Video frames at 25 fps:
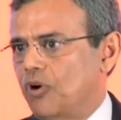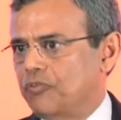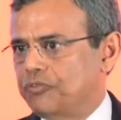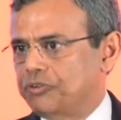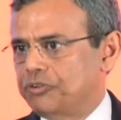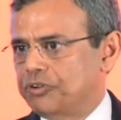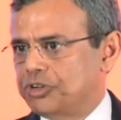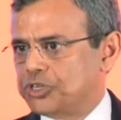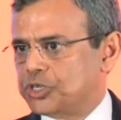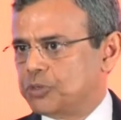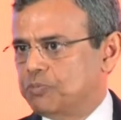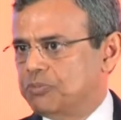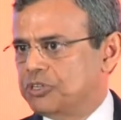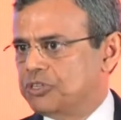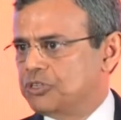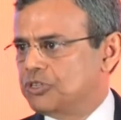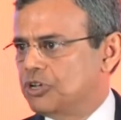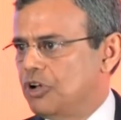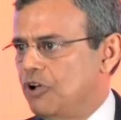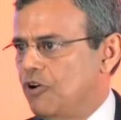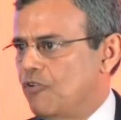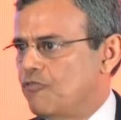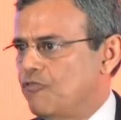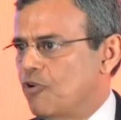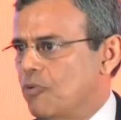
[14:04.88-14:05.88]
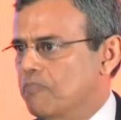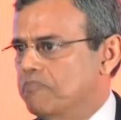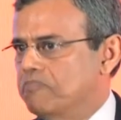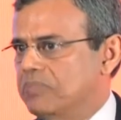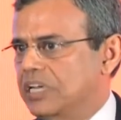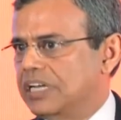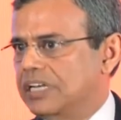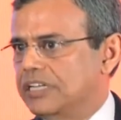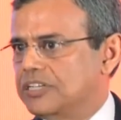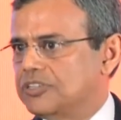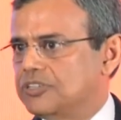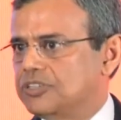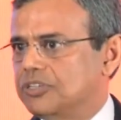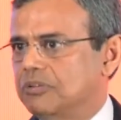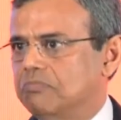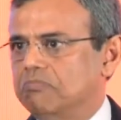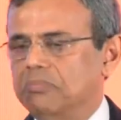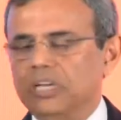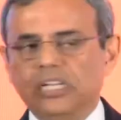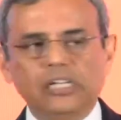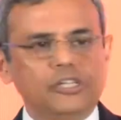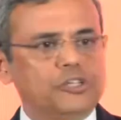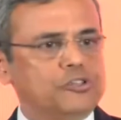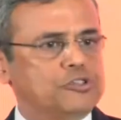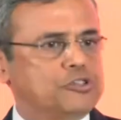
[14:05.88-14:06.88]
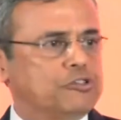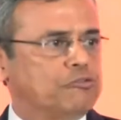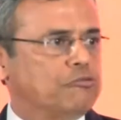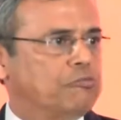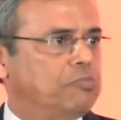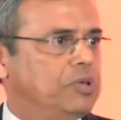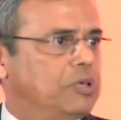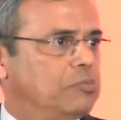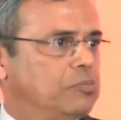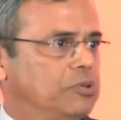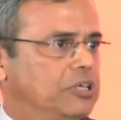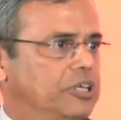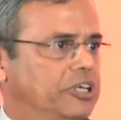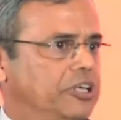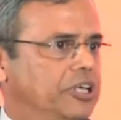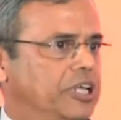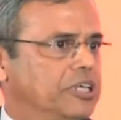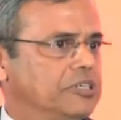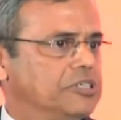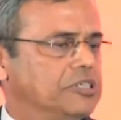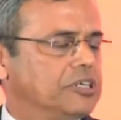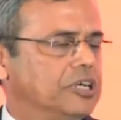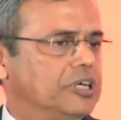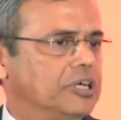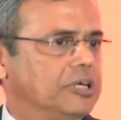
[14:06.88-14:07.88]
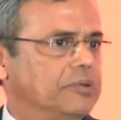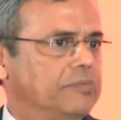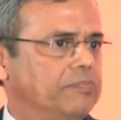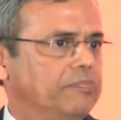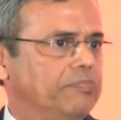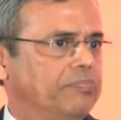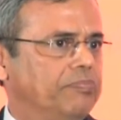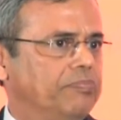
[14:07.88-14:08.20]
impoverishment for millions and millions of people in India.